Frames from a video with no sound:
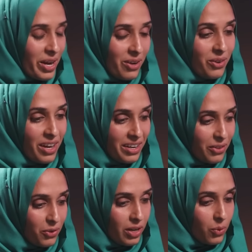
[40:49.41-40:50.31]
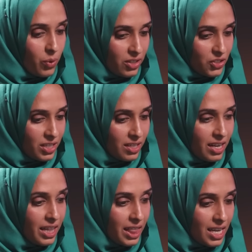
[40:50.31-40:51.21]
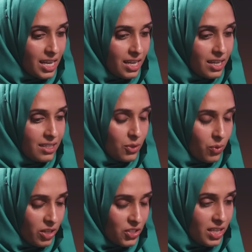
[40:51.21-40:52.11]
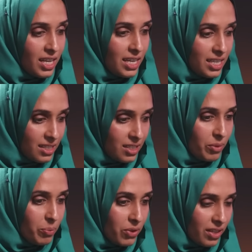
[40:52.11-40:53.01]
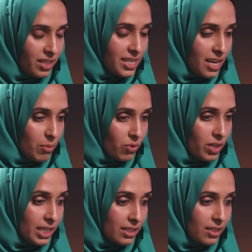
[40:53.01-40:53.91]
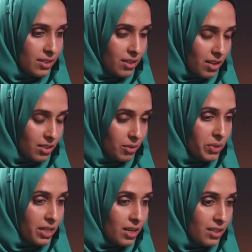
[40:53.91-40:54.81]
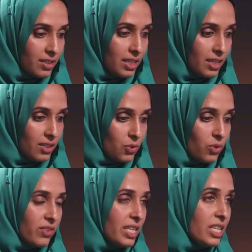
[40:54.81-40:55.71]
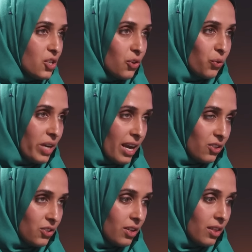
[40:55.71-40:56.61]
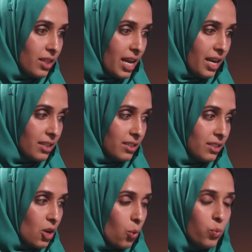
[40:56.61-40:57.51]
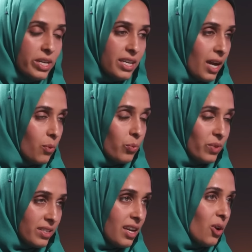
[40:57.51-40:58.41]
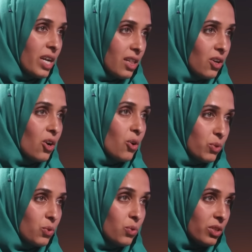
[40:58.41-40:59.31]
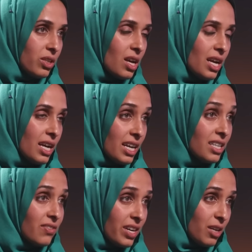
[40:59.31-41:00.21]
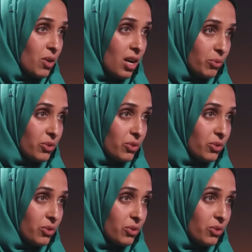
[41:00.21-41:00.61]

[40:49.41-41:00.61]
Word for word: Wow, another great question. I think it's a question that needs to be put on the table and discussed because it is sort of the knee jerk reaction that we get when we say, okay, look, homeschool is a viable